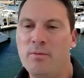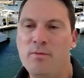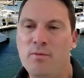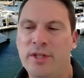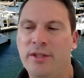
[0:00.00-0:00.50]

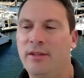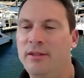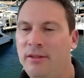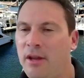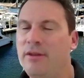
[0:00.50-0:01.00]
which is
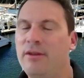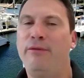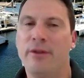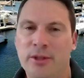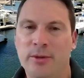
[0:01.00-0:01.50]
so
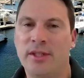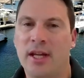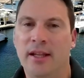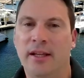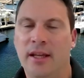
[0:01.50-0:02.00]
different to a
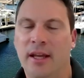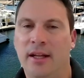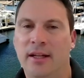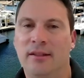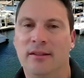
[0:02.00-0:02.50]
sailing cat
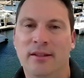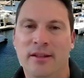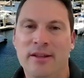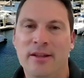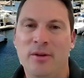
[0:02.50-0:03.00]
hull,
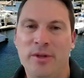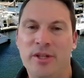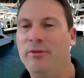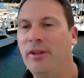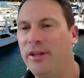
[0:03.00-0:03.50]
which
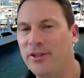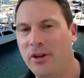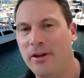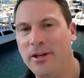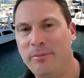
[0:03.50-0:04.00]
is really
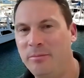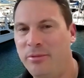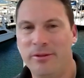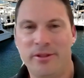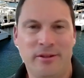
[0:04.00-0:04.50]
designed to be
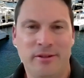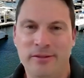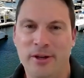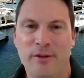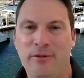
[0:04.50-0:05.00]
pushed,
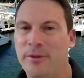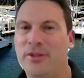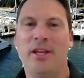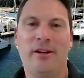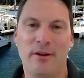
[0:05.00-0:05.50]
you know, from a
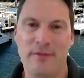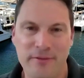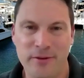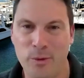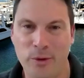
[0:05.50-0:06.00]
centre of
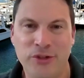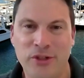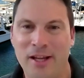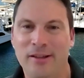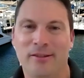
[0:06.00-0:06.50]
effort with
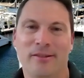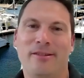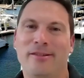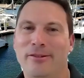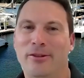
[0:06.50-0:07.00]

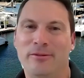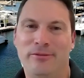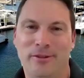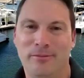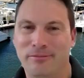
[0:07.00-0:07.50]
sails, not
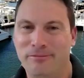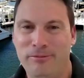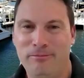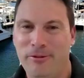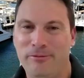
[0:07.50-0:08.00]
from,
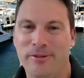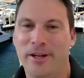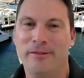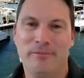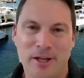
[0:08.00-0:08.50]
you know,
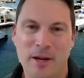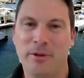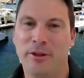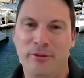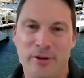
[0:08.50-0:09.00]
a
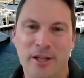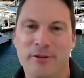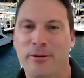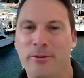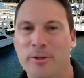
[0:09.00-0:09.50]
couple of
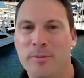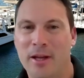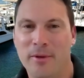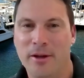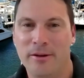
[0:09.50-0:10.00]
300 horsepower
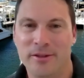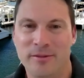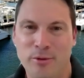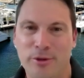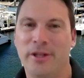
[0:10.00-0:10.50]
motors
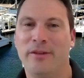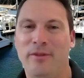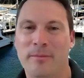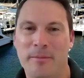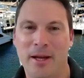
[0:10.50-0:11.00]
pushing it
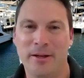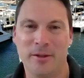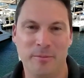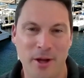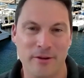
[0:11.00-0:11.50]
from the back of
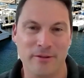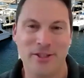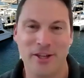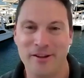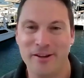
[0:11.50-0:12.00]
the boat.
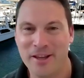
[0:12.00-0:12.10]
So,